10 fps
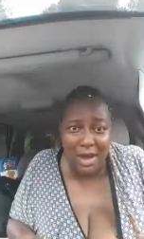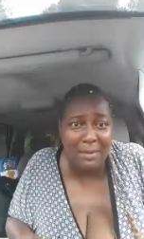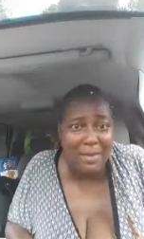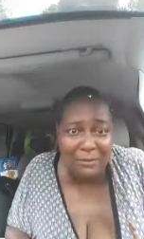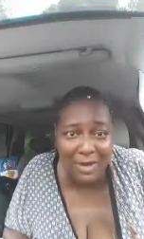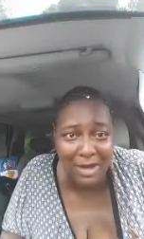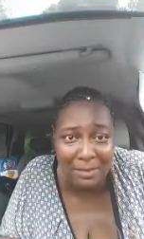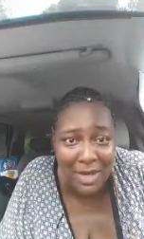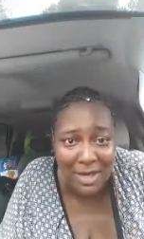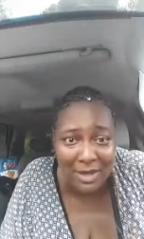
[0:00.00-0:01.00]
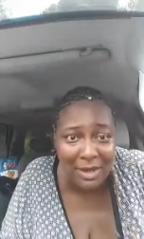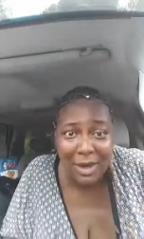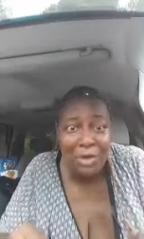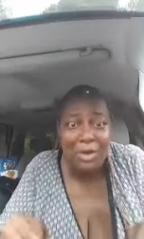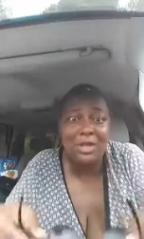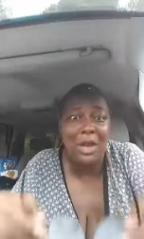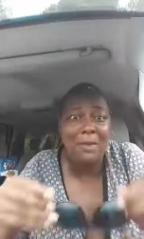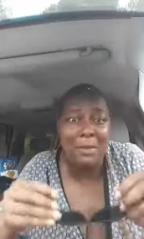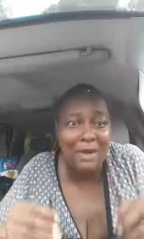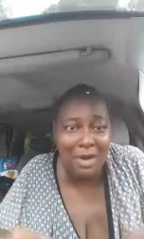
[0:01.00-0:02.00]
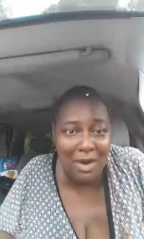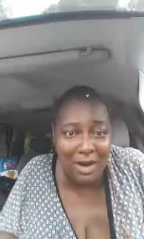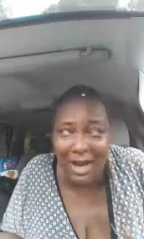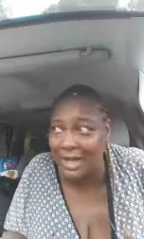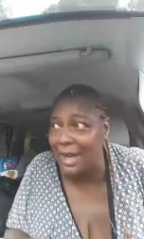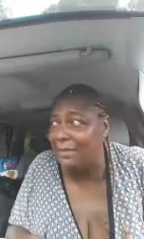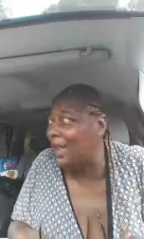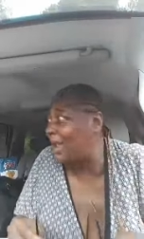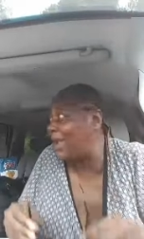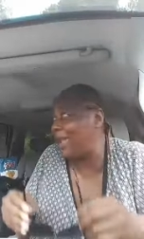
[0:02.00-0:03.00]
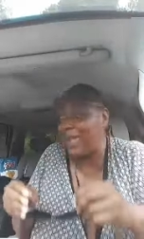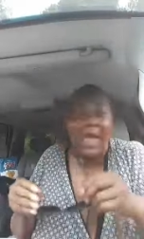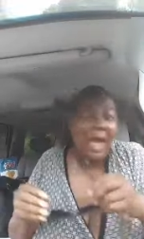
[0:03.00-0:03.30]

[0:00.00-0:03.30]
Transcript: I'm a motherfucking comedian. You can talk about me all goddamn day.